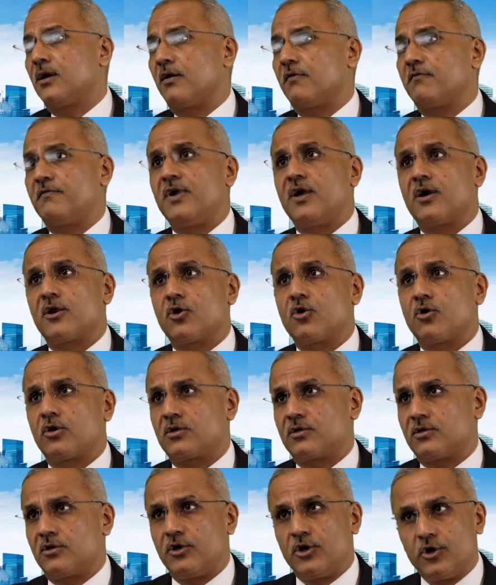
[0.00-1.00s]
we are
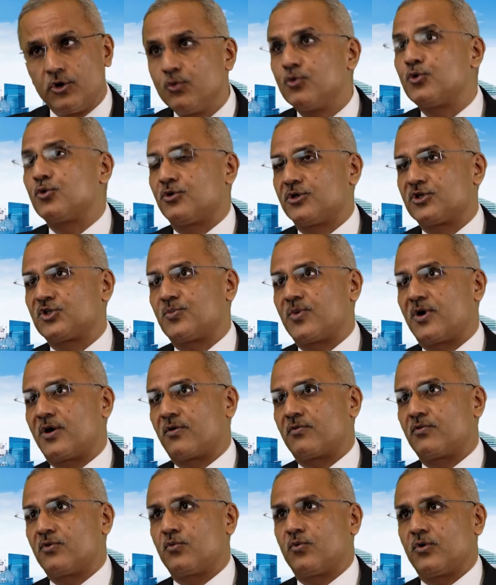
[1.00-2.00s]
not new to this part
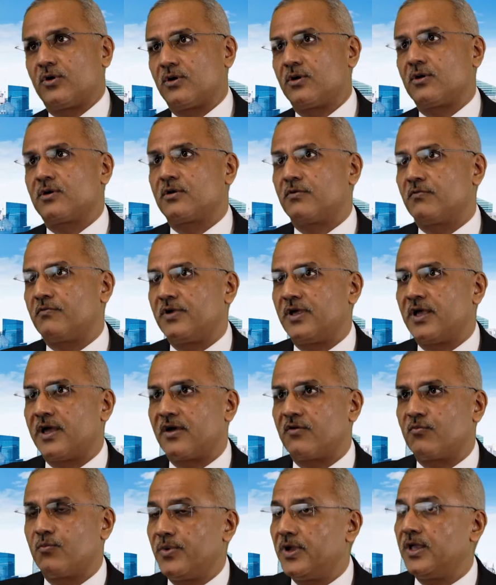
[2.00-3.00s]
of the world. We
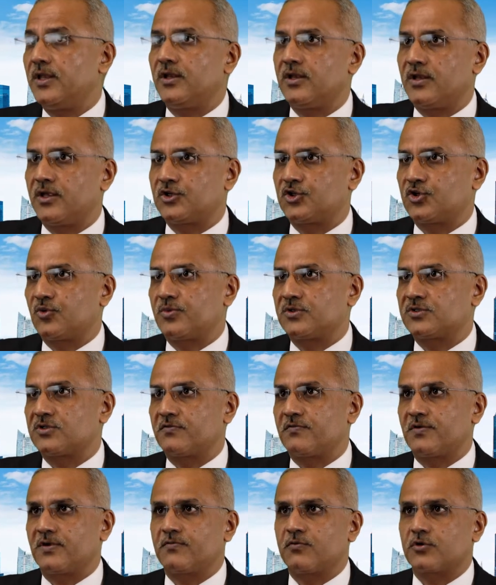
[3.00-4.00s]
have been in Asia
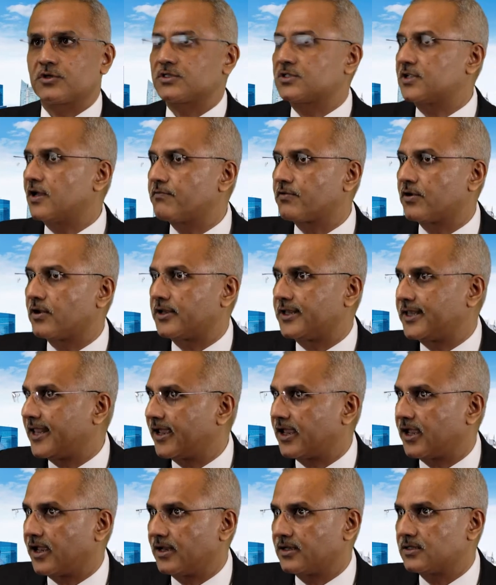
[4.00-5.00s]
Pacific for several
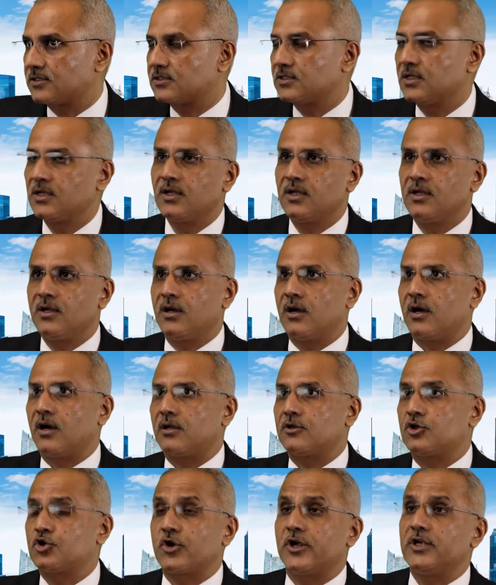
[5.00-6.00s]
decades,
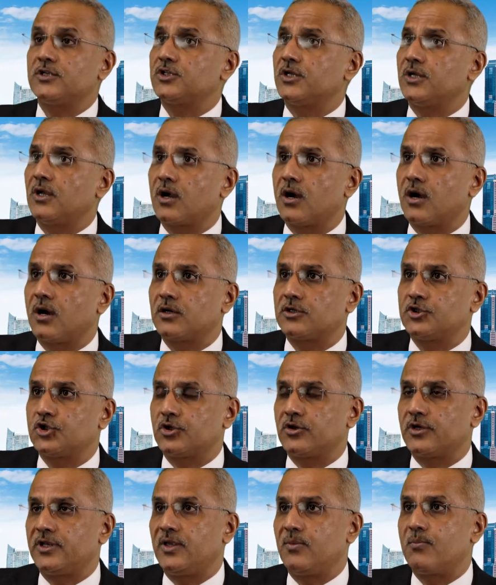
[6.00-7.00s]
tracing our
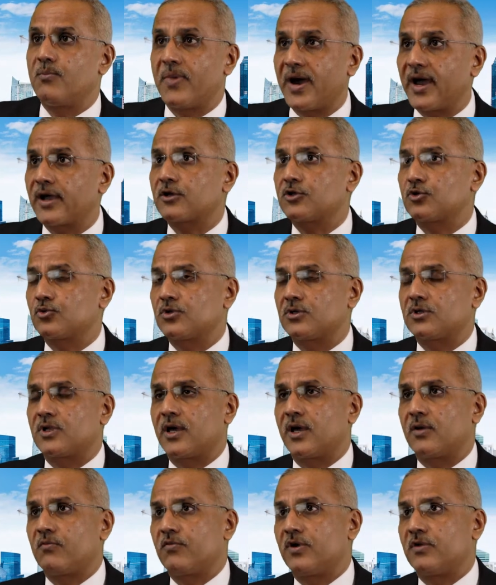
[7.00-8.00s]
journey back to the
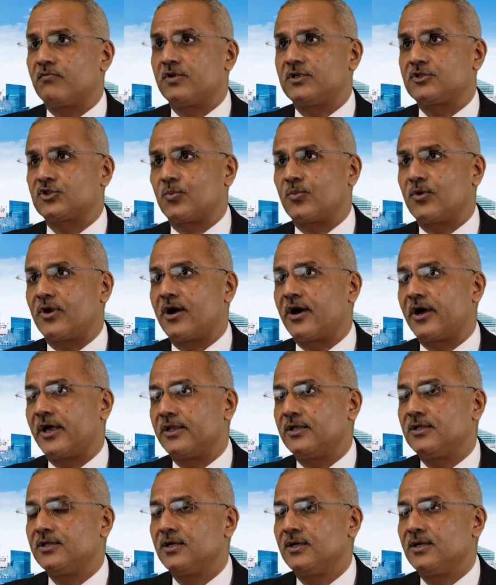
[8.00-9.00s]
time when we
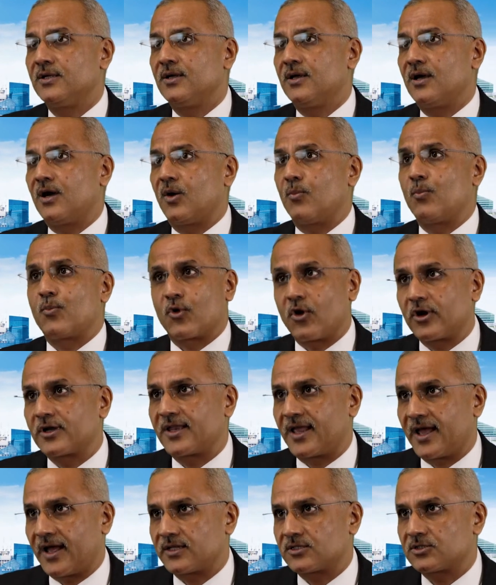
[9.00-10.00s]
supplied
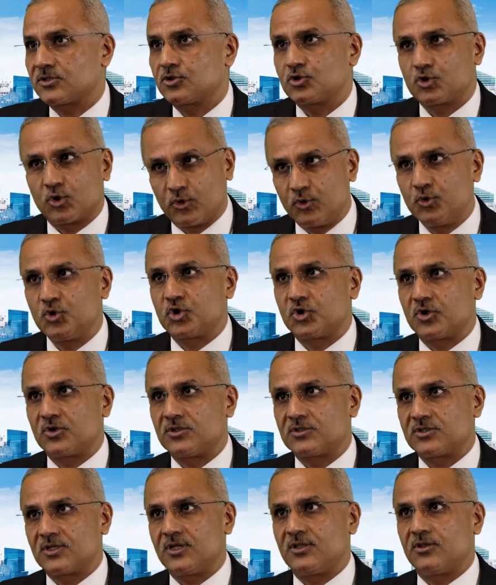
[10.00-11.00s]
broadcast
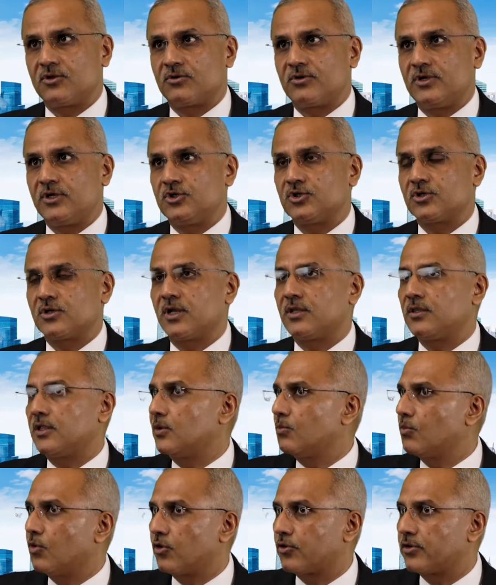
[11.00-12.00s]
solutions in the region, and
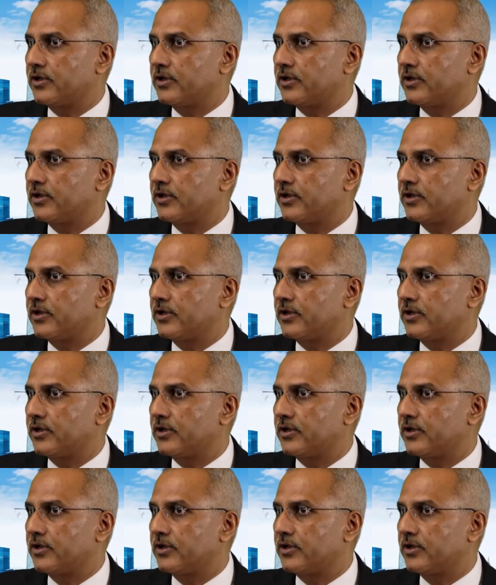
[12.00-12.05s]
then more